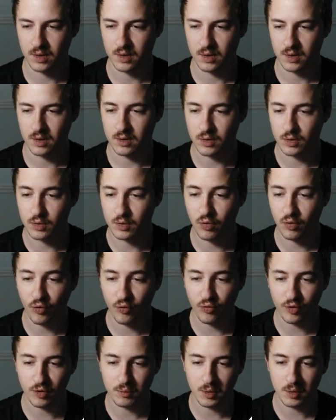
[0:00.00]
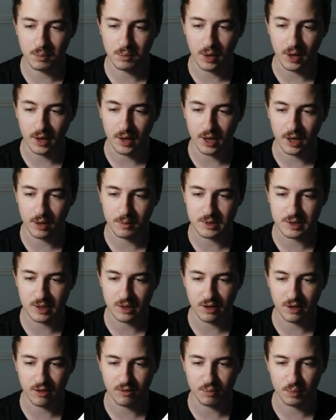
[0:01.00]
Use fulfillment by Amazon
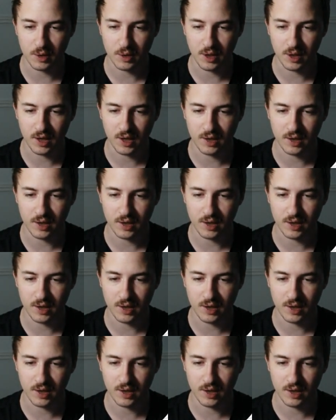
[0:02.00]
FBA.